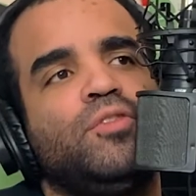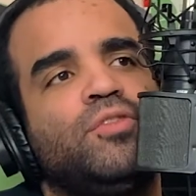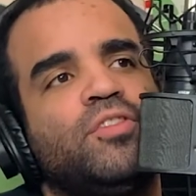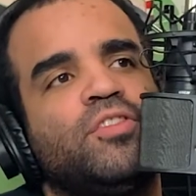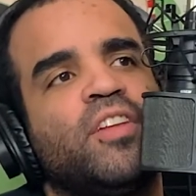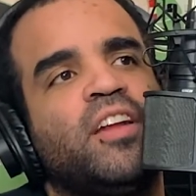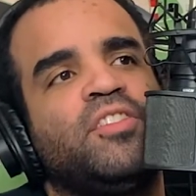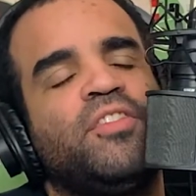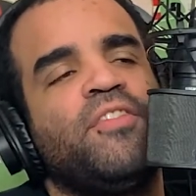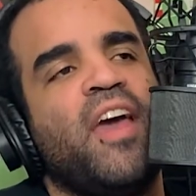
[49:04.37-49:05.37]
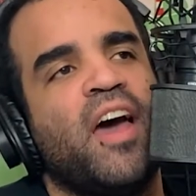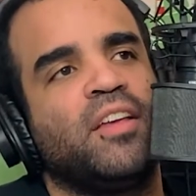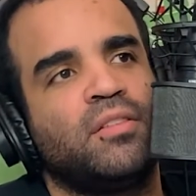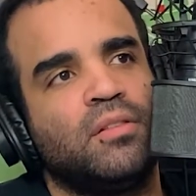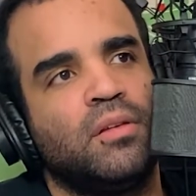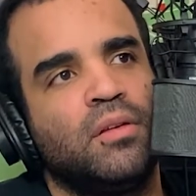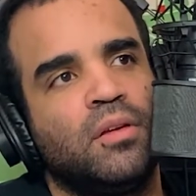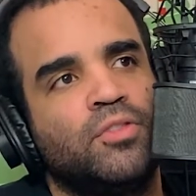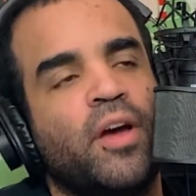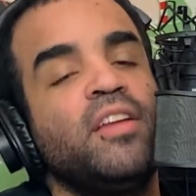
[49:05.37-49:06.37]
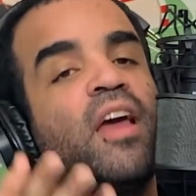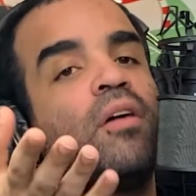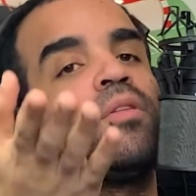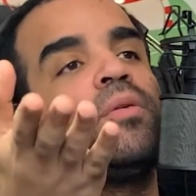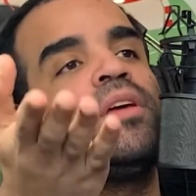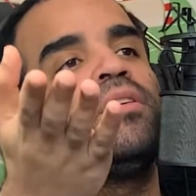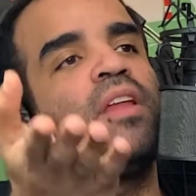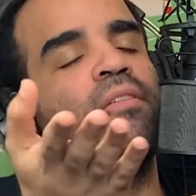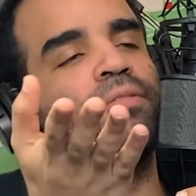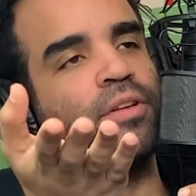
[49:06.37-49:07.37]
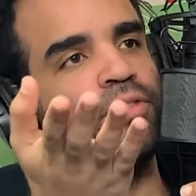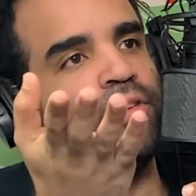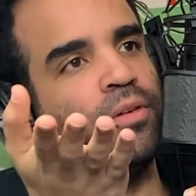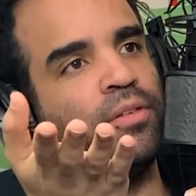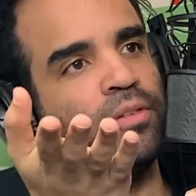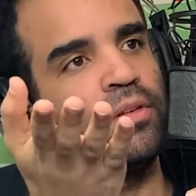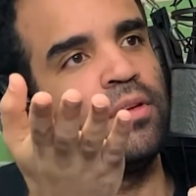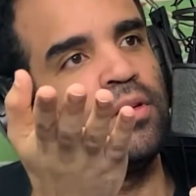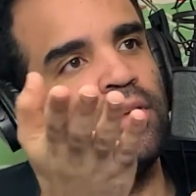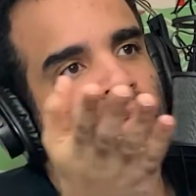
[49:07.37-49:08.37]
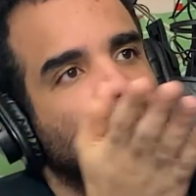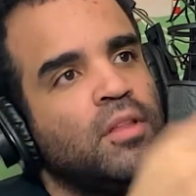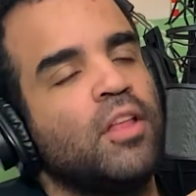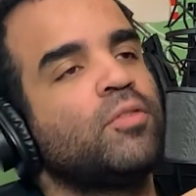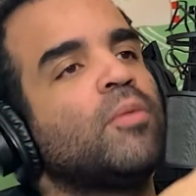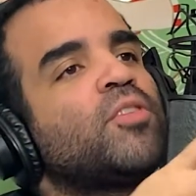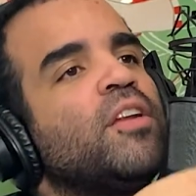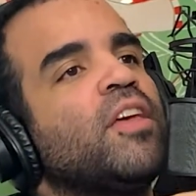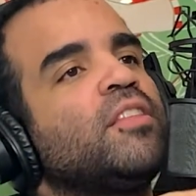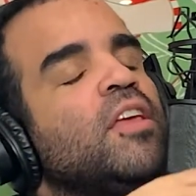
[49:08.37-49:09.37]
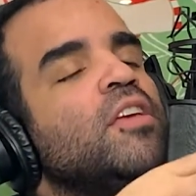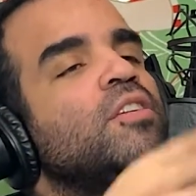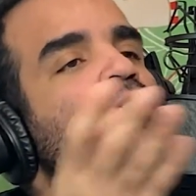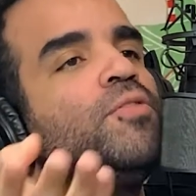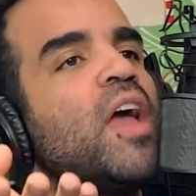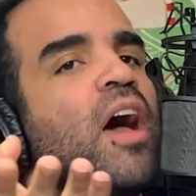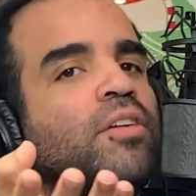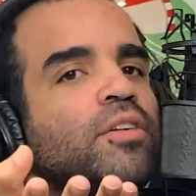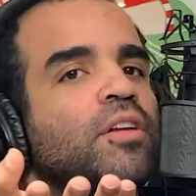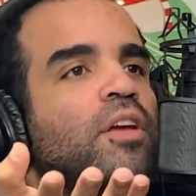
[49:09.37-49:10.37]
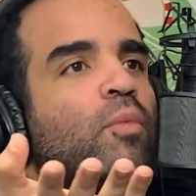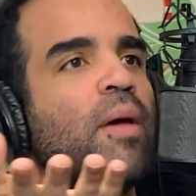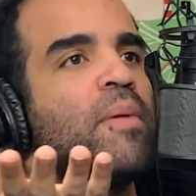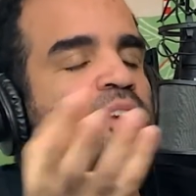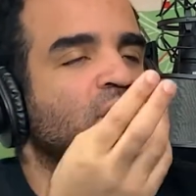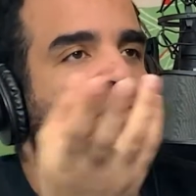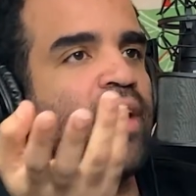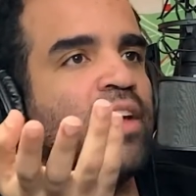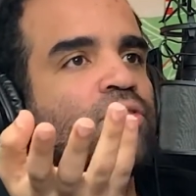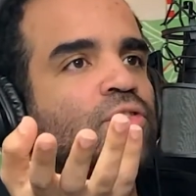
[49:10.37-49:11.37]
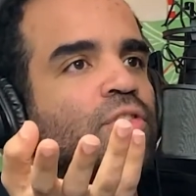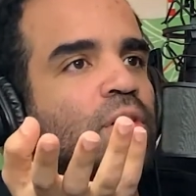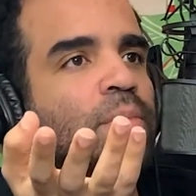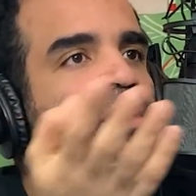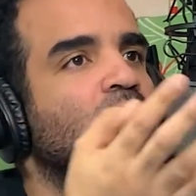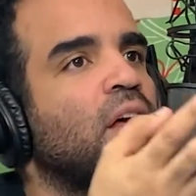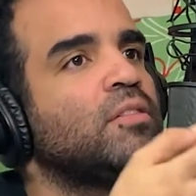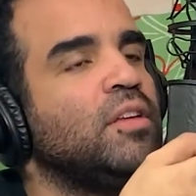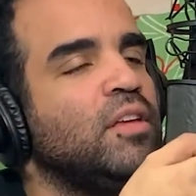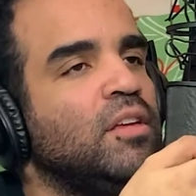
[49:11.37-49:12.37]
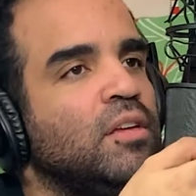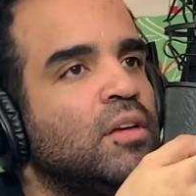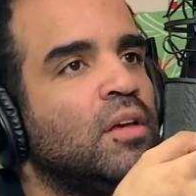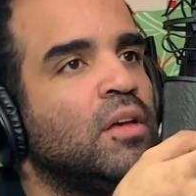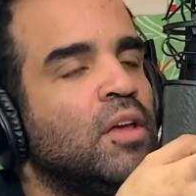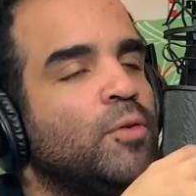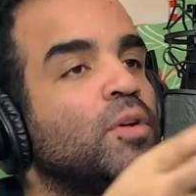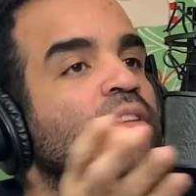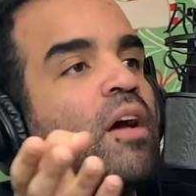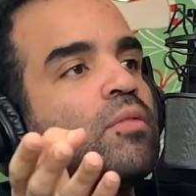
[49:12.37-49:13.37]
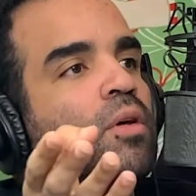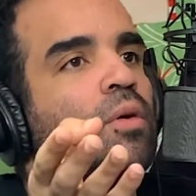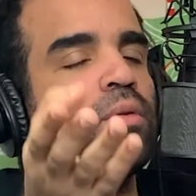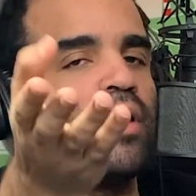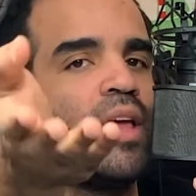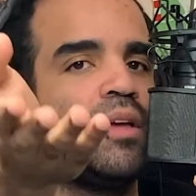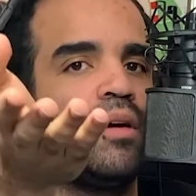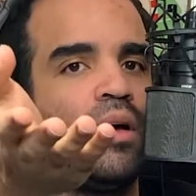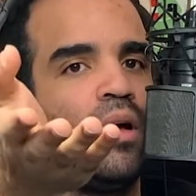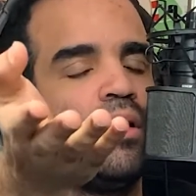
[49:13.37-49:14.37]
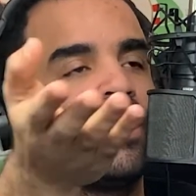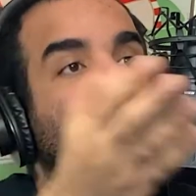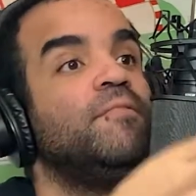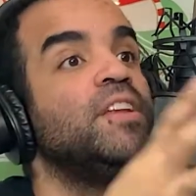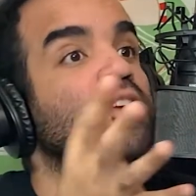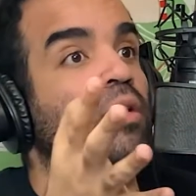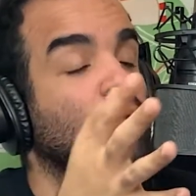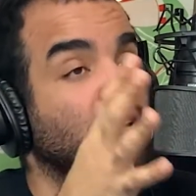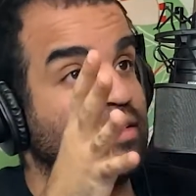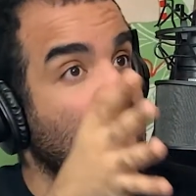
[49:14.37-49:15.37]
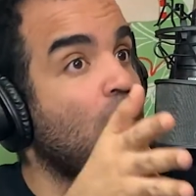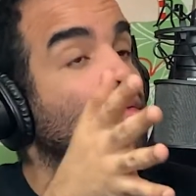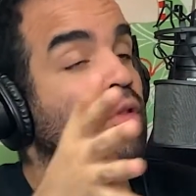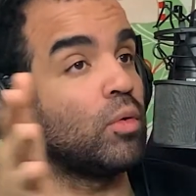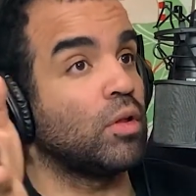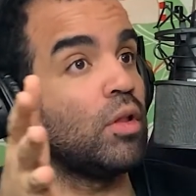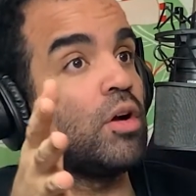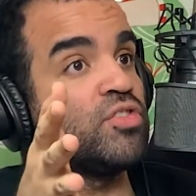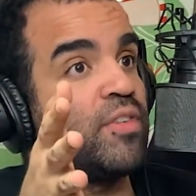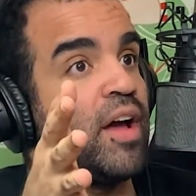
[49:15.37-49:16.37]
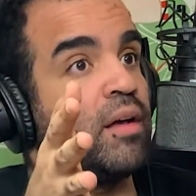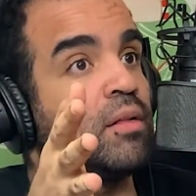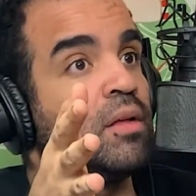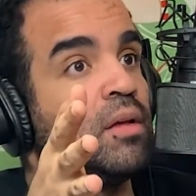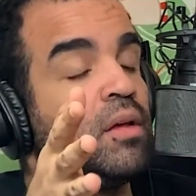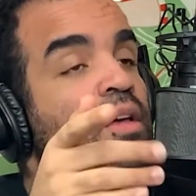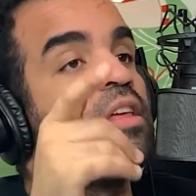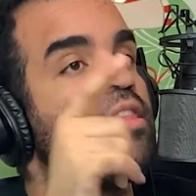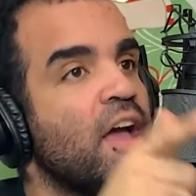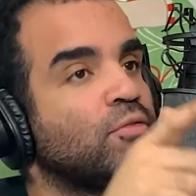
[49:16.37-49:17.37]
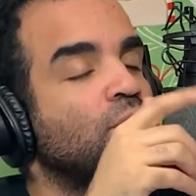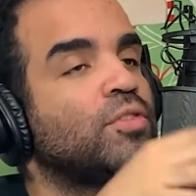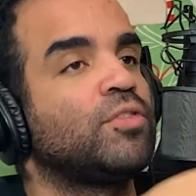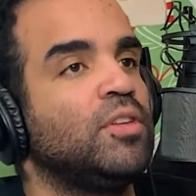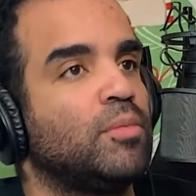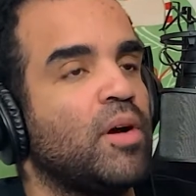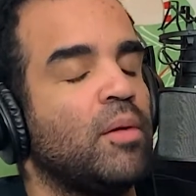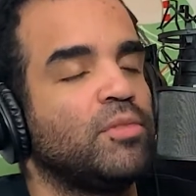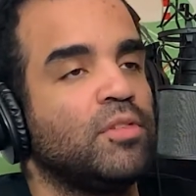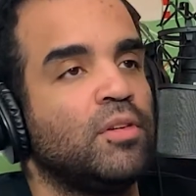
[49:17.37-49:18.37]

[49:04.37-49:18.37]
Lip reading: It's just not as fast. Try downloading a Netflix series. That's what I'm trying to, you're going to get web pages fast, sure. But LTE, if you were to download like a video, like download a large file, that's when you'll see the problems.